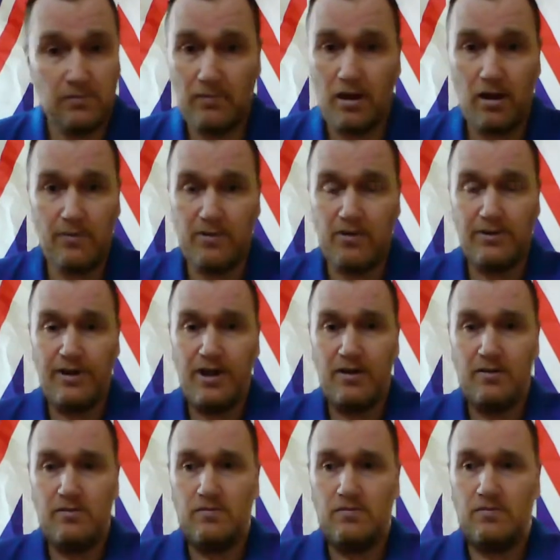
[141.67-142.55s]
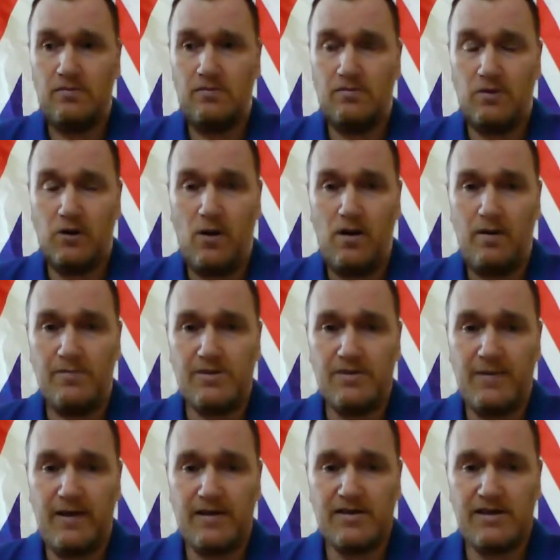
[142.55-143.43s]
I've got no qualms
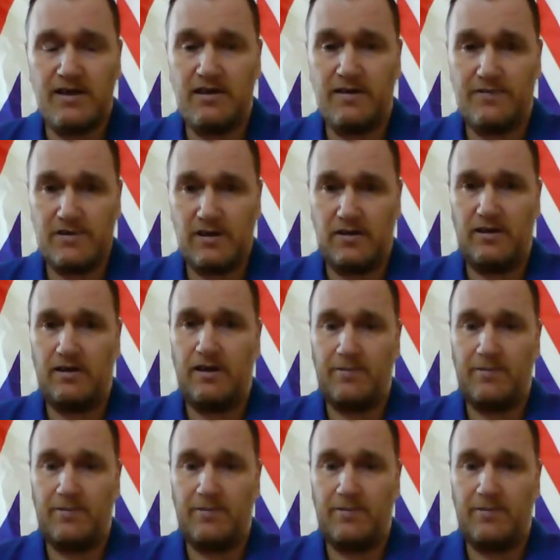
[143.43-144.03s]
about saying I've started